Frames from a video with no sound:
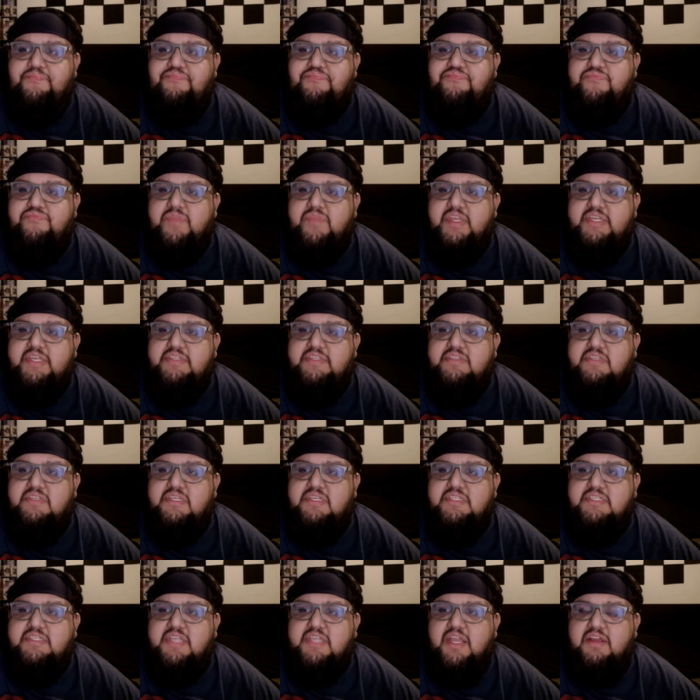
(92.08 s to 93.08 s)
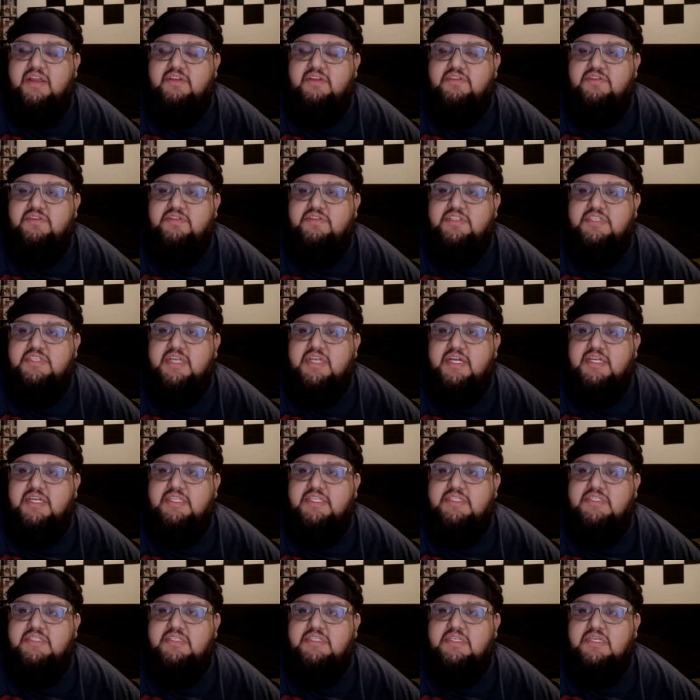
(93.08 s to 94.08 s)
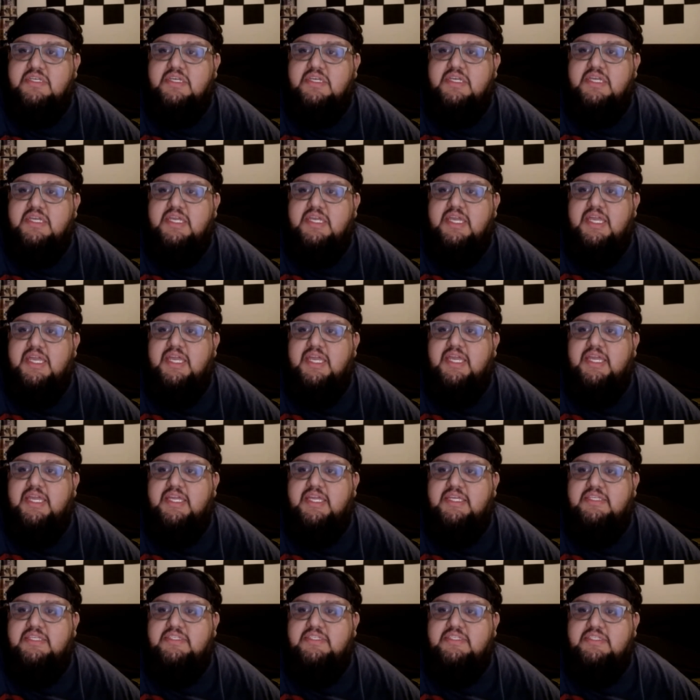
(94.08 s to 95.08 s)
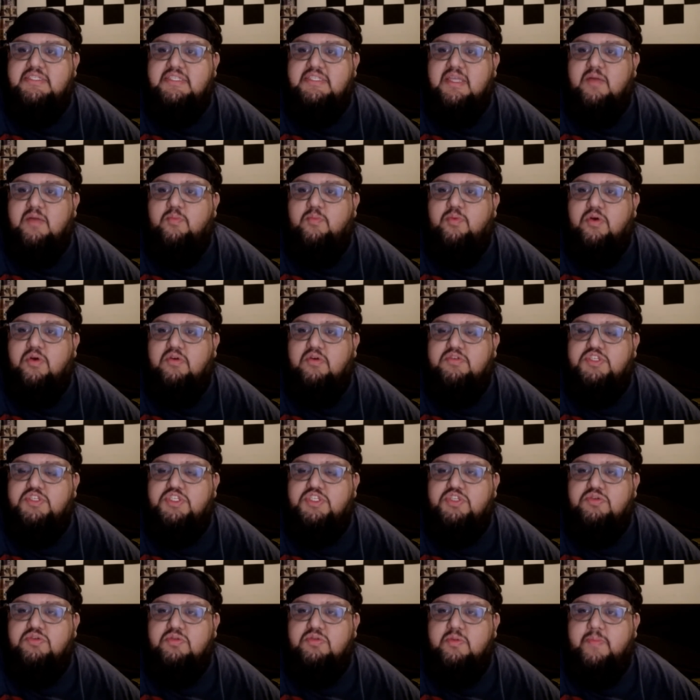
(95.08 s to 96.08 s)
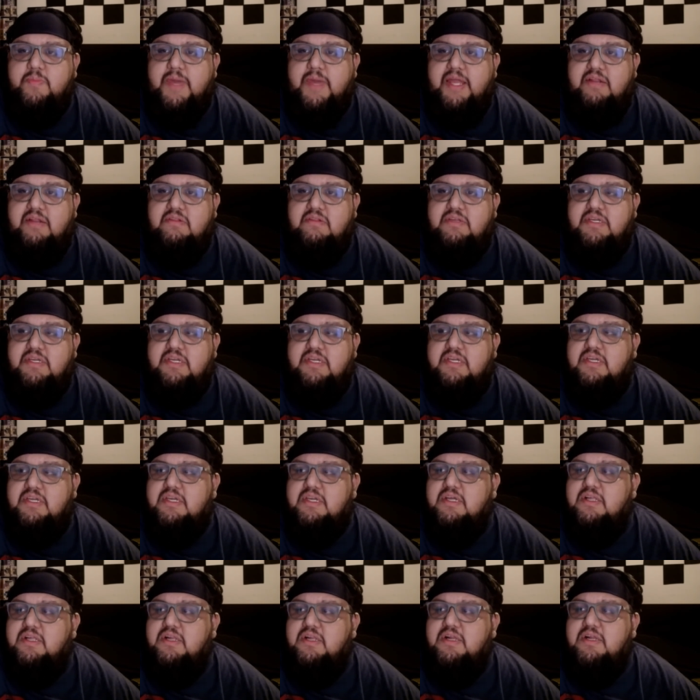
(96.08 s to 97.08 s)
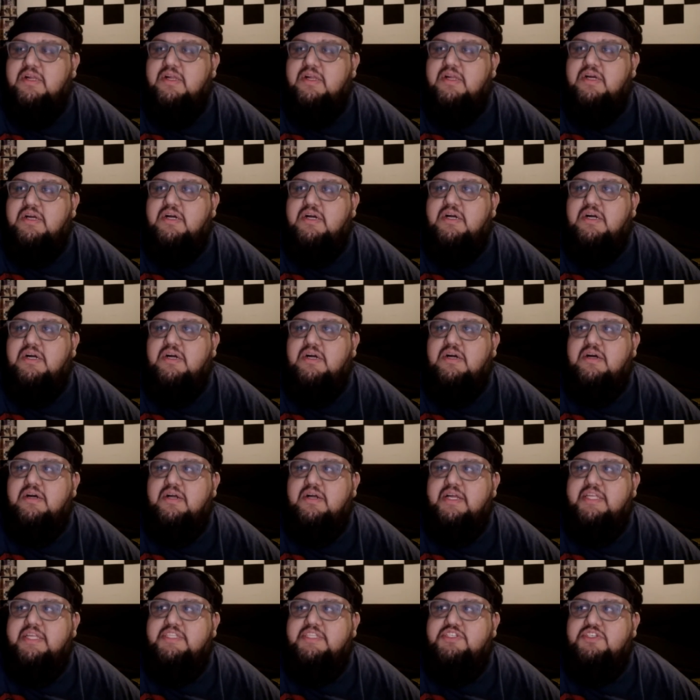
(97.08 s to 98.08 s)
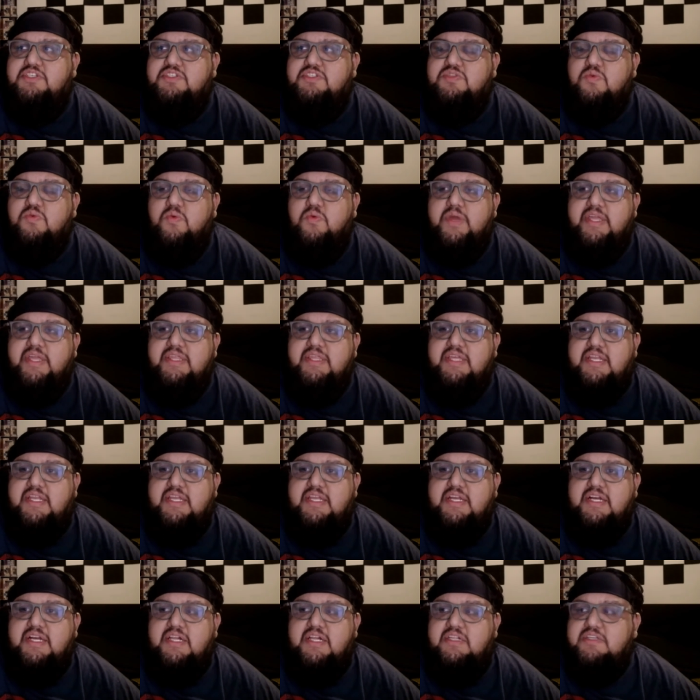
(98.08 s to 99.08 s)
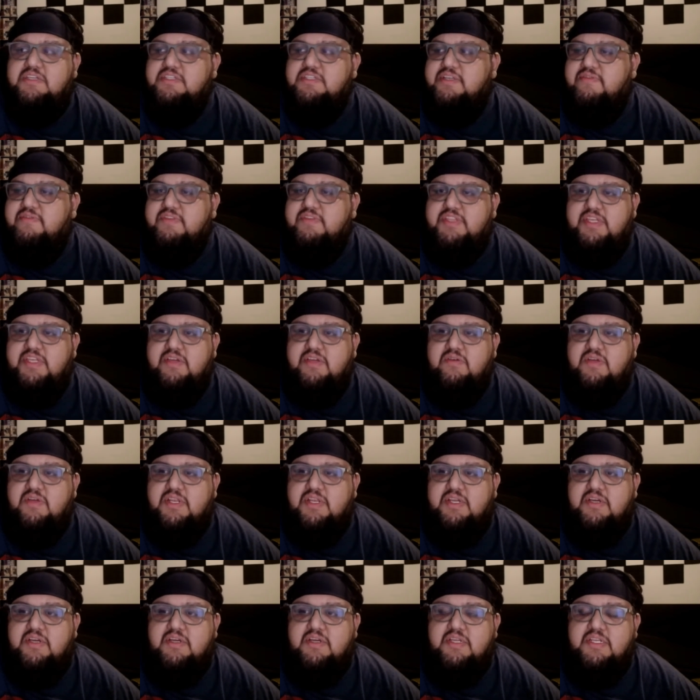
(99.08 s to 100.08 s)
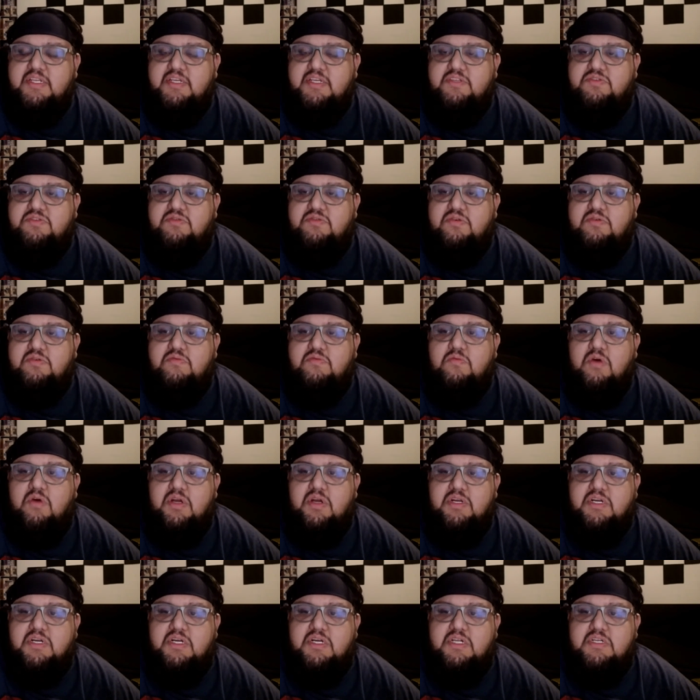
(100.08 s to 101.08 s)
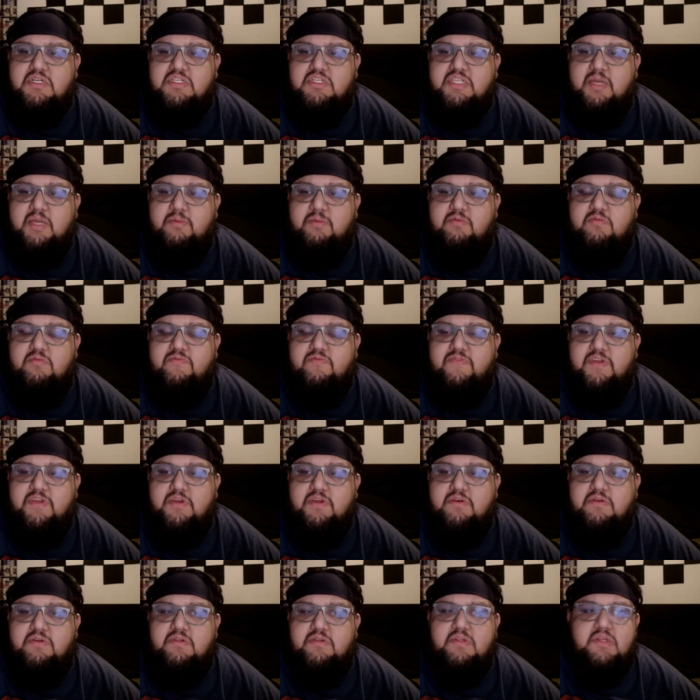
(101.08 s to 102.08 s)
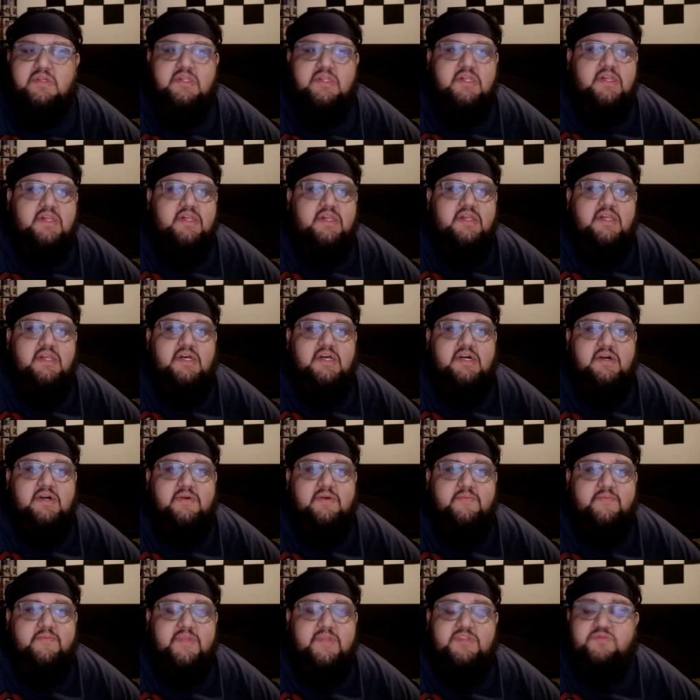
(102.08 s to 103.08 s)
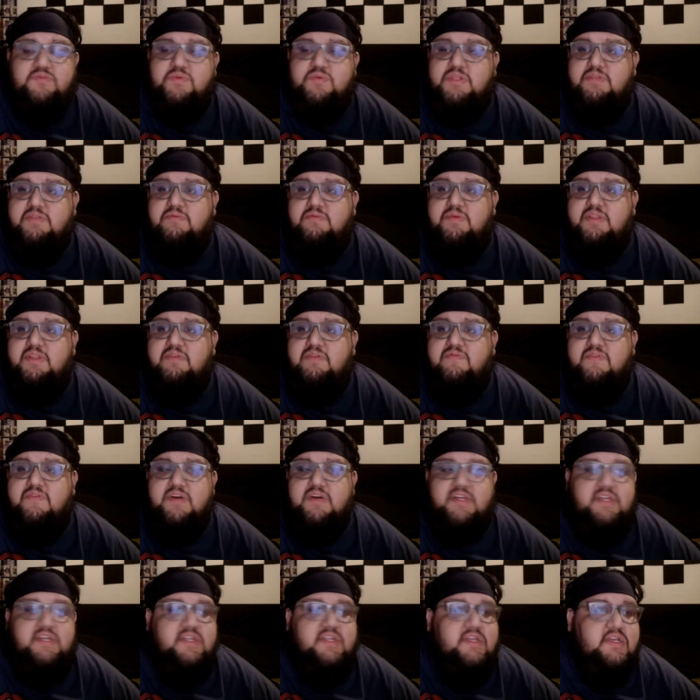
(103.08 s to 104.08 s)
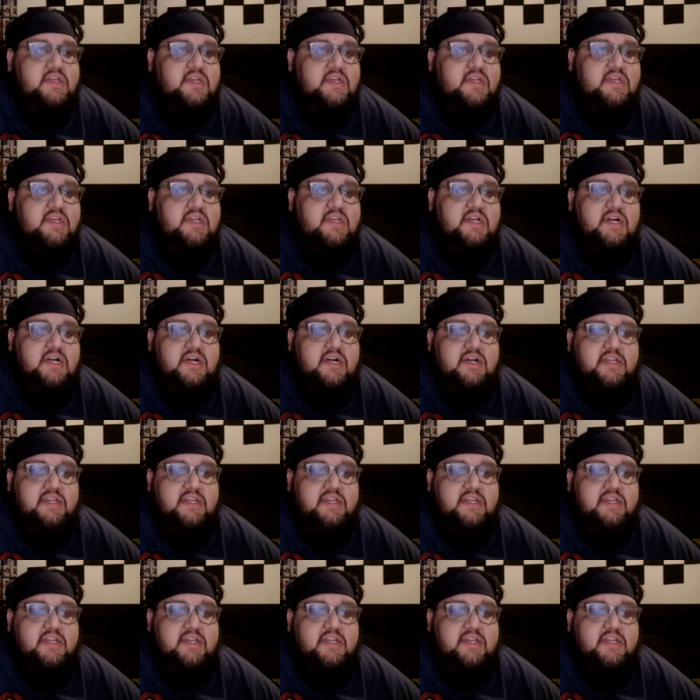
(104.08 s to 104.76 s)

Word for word: his character designs, his approach to the paneling, and just the way that he colors everything in a sort of watercolor type of feel. It's really, really fun. Here,